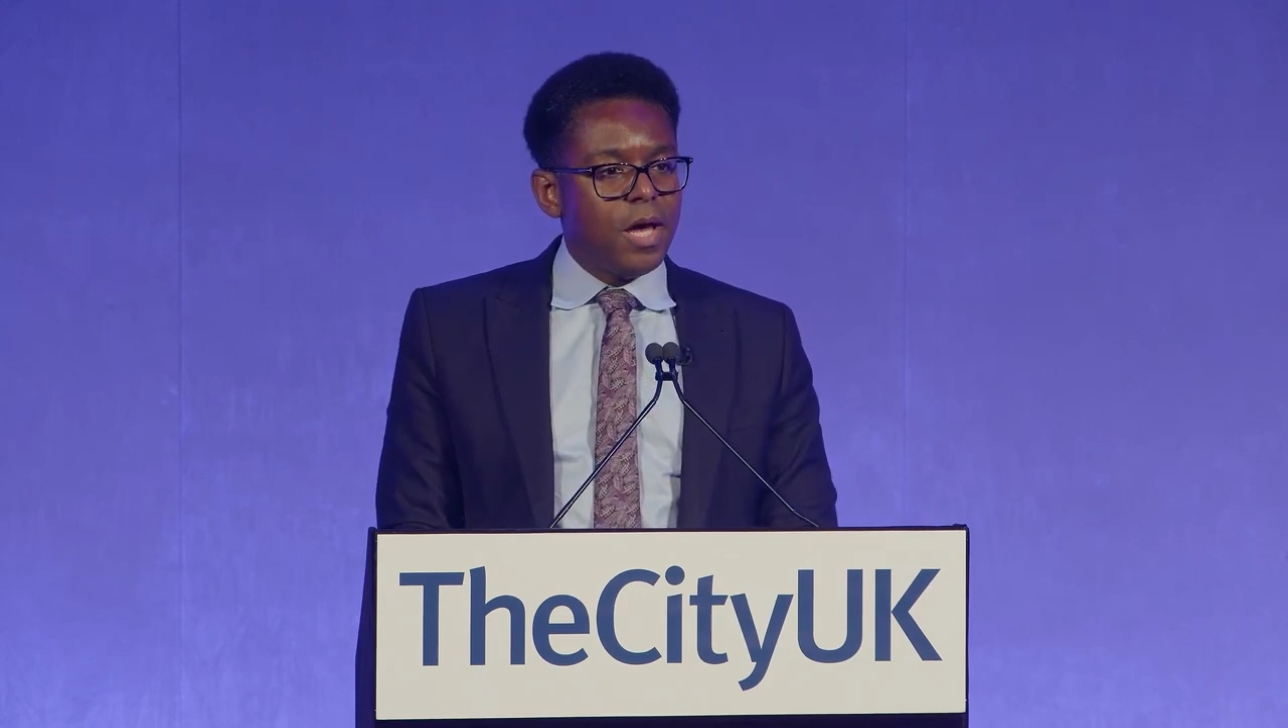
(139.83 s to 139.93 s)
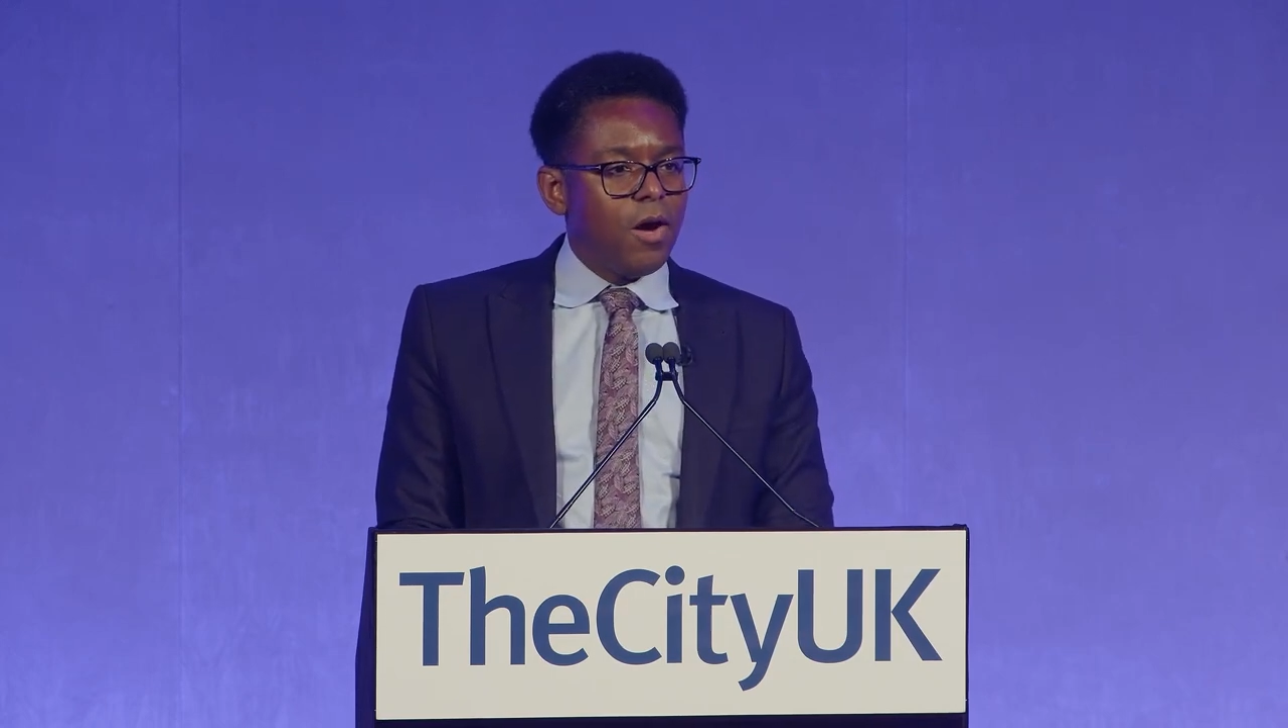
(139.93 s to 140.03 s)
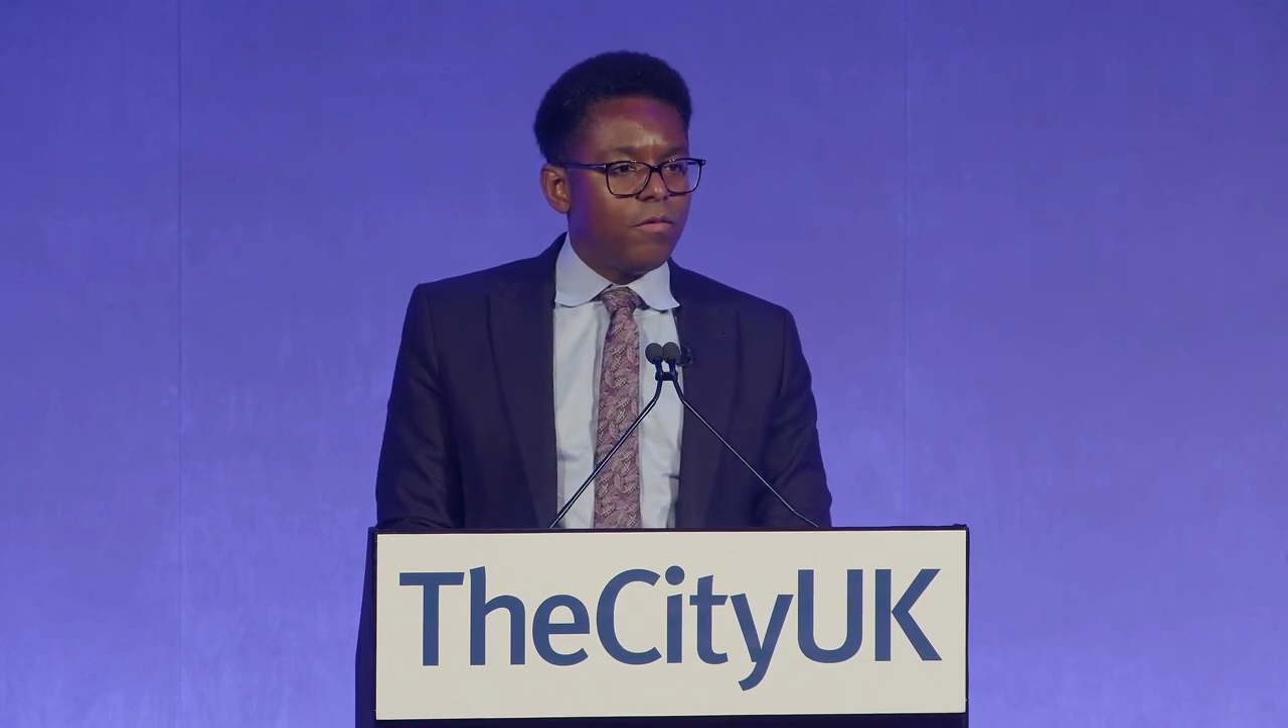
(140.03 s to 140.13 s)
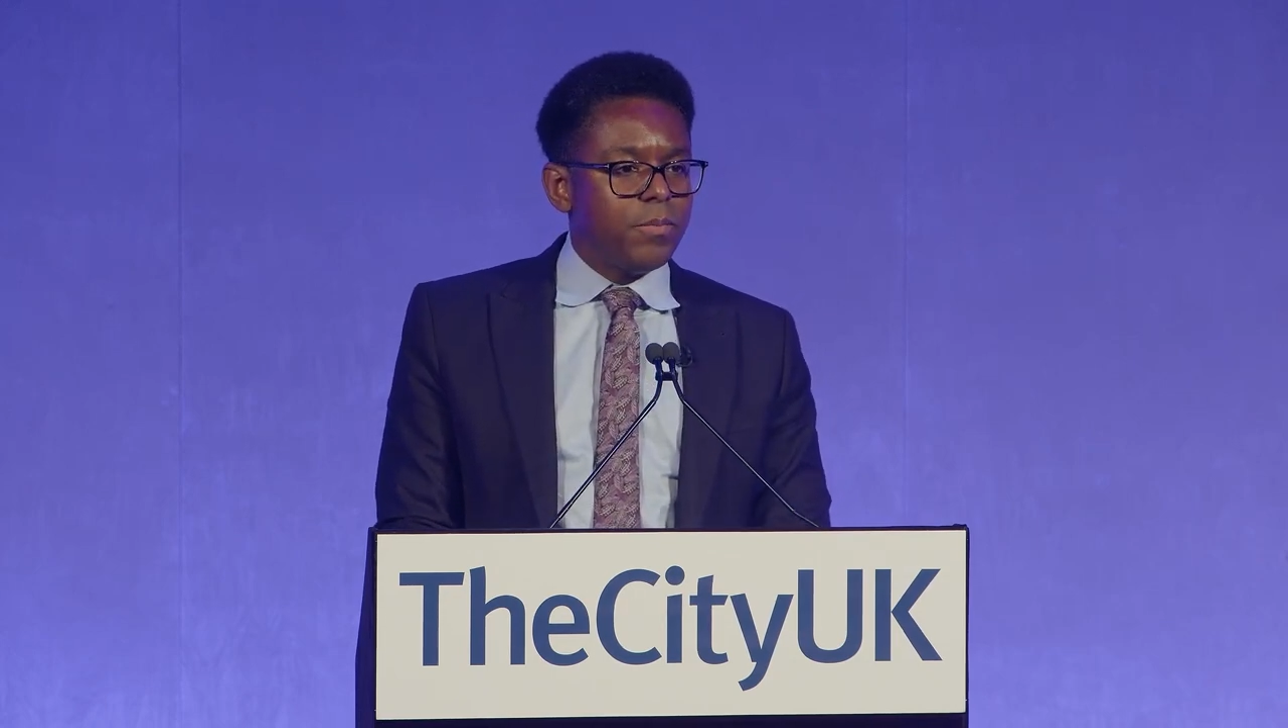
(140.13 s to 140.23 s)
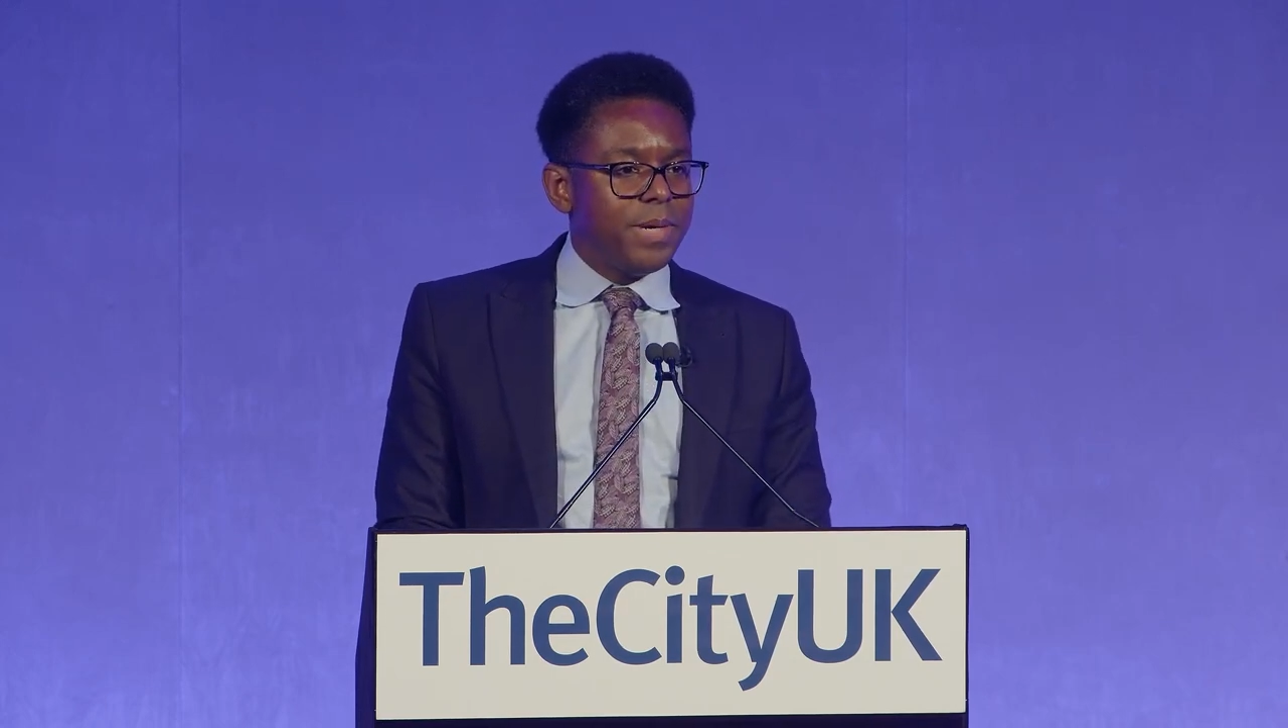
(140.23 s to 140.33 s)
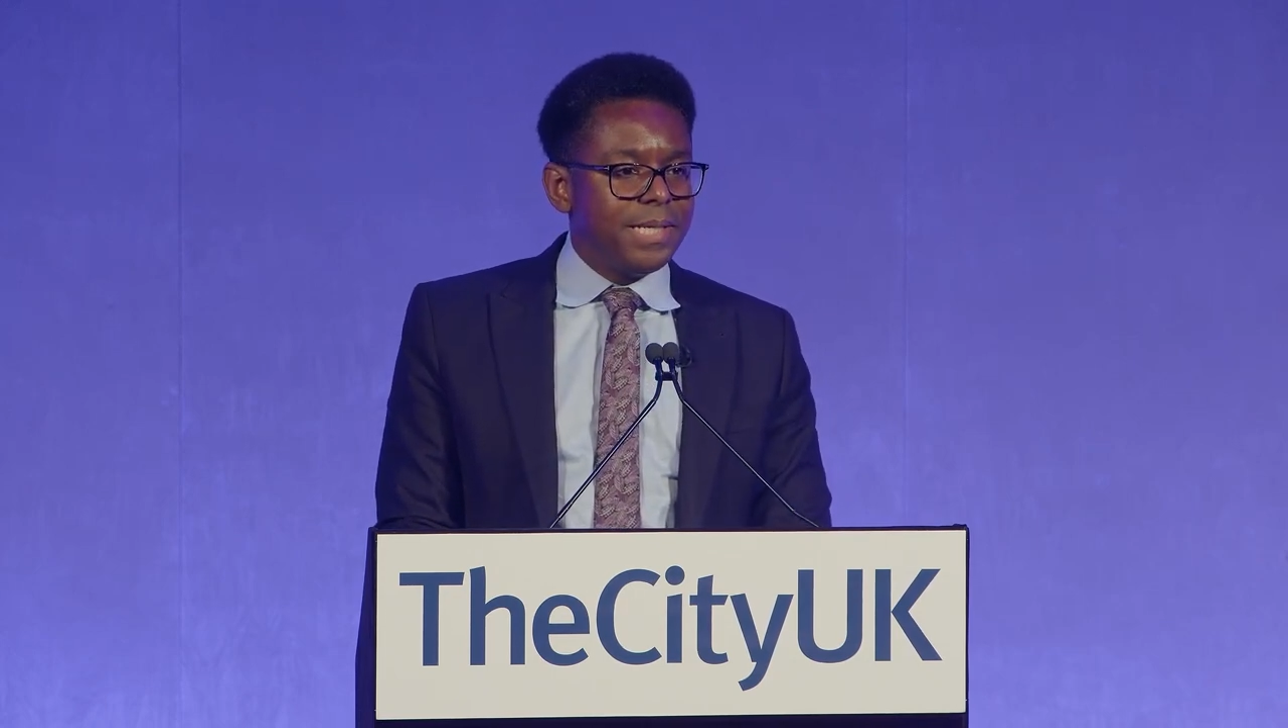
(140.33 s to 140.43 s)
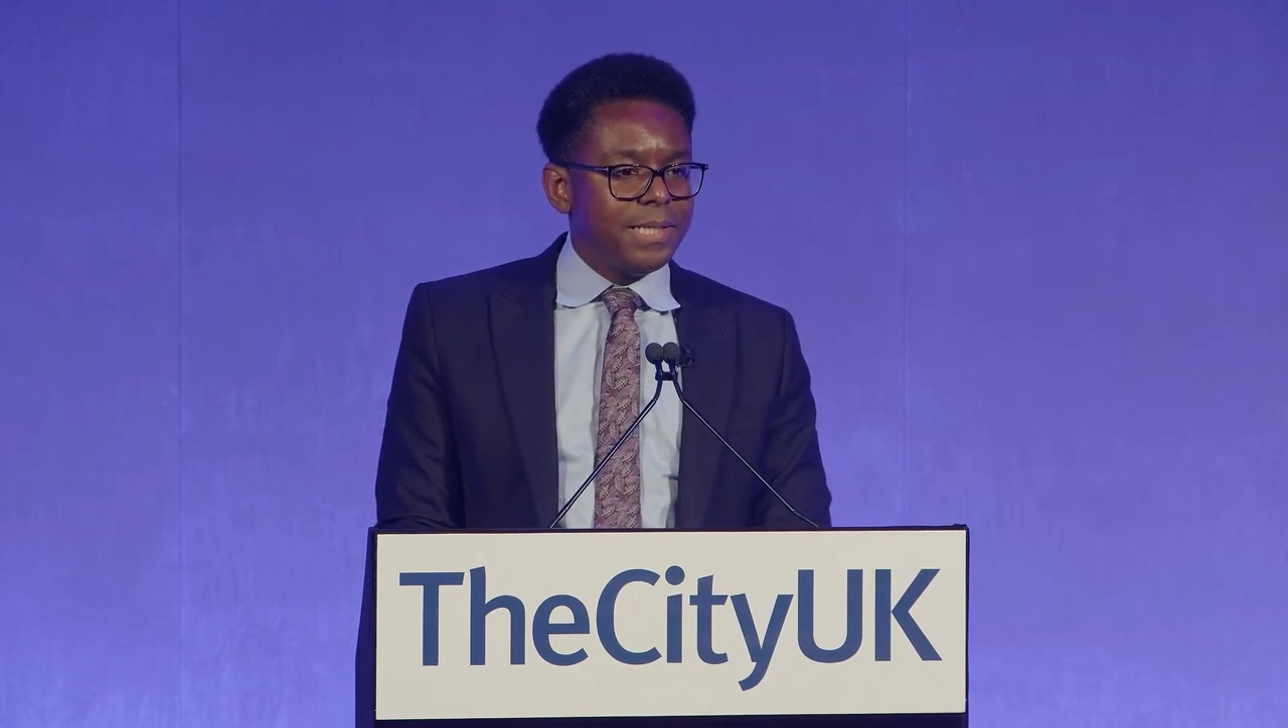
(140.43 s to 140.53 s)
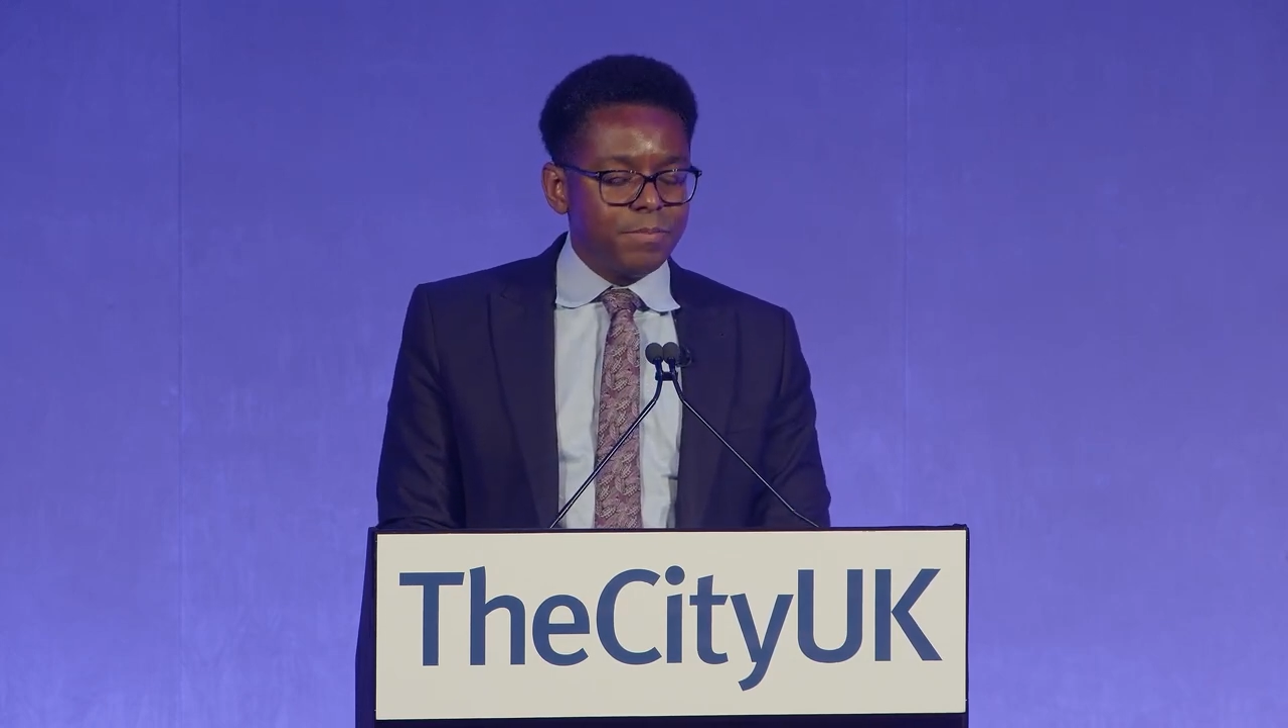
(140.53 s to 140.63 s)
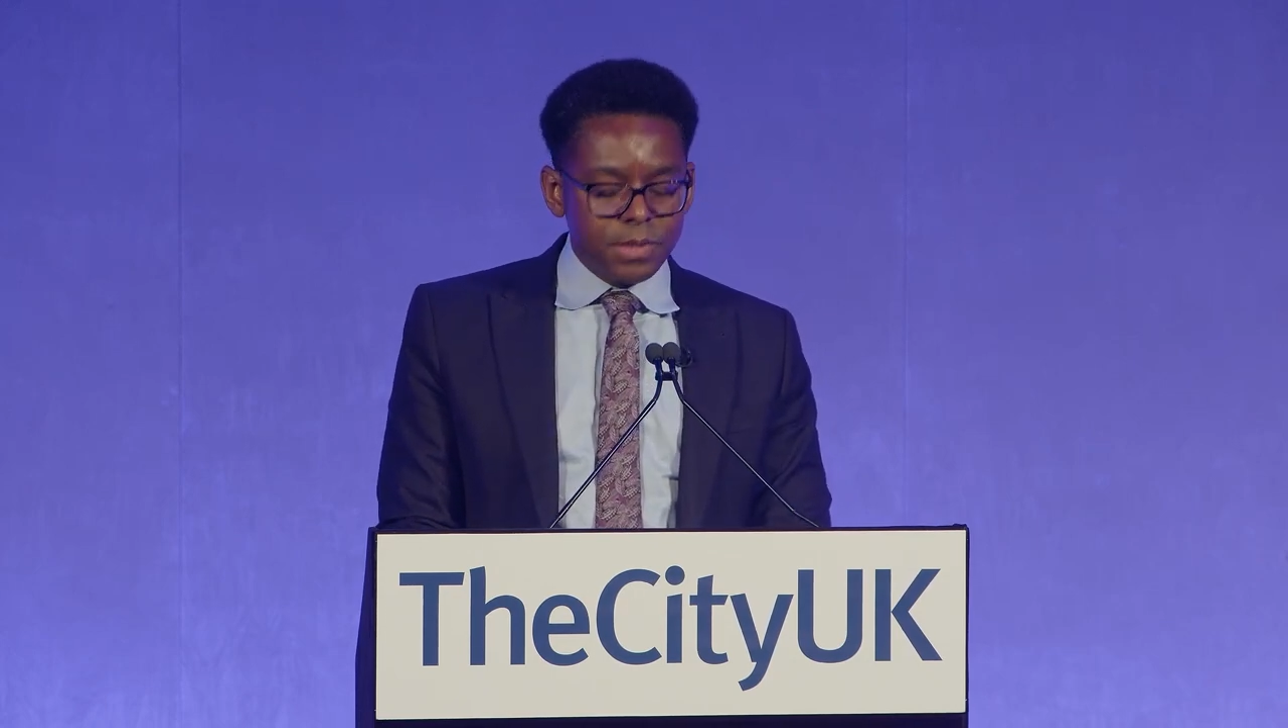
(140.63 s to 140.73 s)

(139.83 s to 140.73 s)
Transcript: over the medium